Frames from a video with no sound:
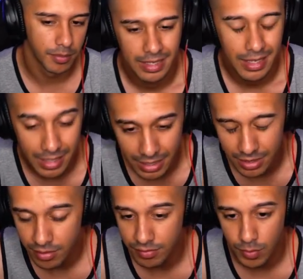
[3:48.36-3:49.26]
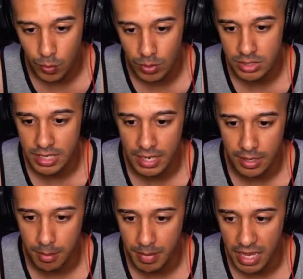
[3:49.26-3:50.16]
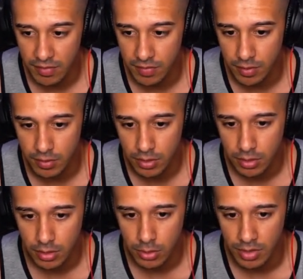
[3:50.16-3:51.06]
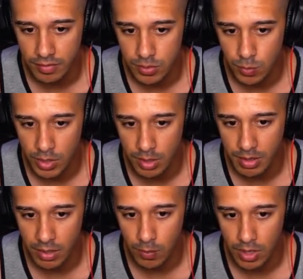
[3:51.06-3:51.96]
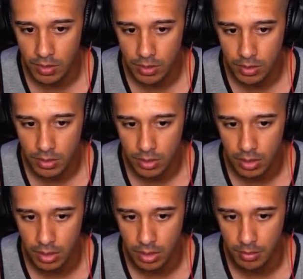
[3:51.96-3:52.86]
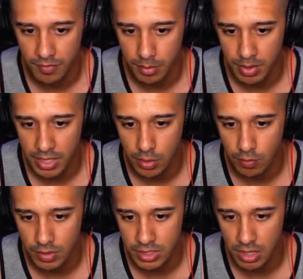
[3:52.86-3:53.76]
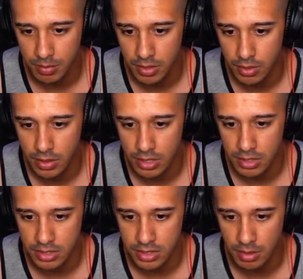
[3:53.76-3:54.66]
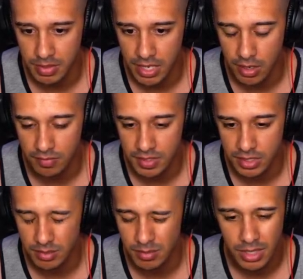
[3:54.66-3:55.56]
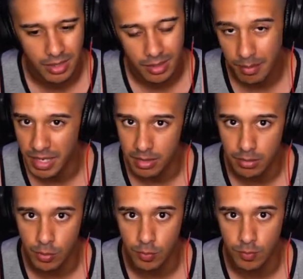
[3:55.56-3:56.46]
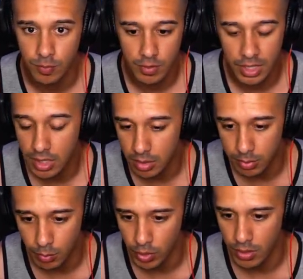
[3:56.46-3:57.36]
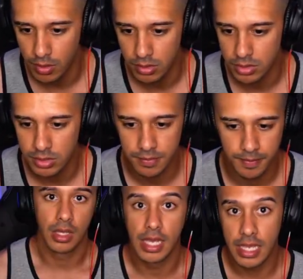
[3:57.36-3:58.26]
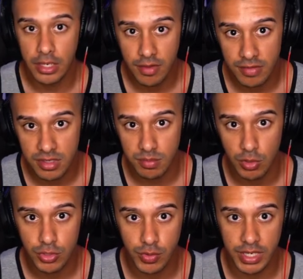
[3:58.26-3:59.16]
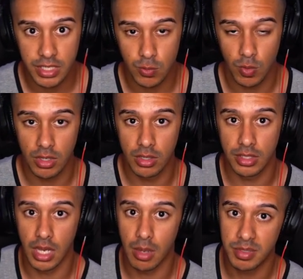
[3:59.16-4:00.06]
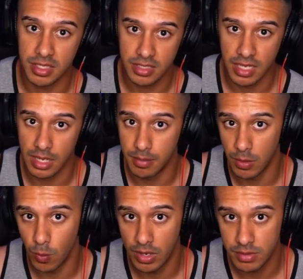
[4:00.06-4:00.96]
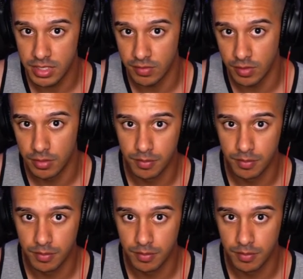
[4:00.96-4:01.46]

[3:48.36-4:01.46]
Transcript: And of course, out of the backfield, you have this running back route. If they're playing over top, you can go ahead and just dump that off to him, make a move, get a couple more yards. And you have the smoke screen as well on the opposite side by the wide receiver.